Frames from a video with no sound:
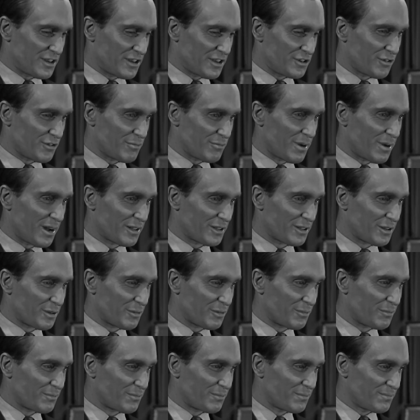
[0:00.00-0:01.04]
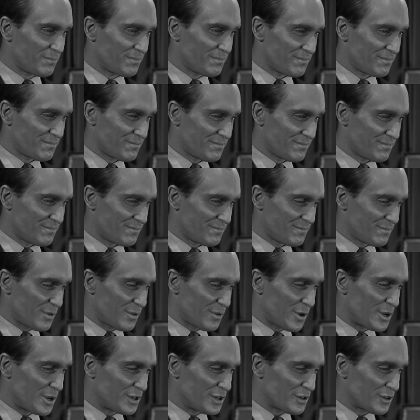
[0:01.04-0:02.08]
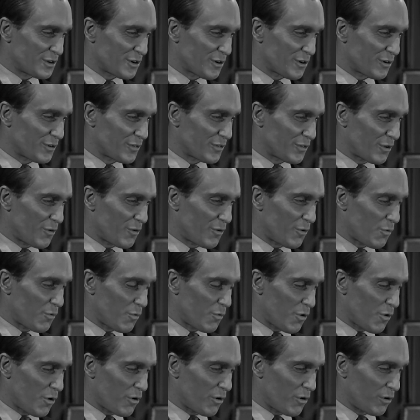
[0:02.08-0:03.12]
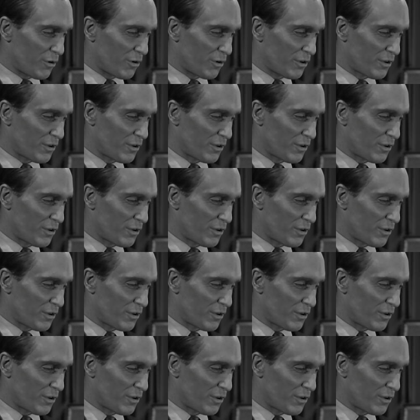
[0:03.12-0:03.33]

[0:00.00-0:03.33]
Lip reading: Anyone who has ever felt alone or disoriented would relate,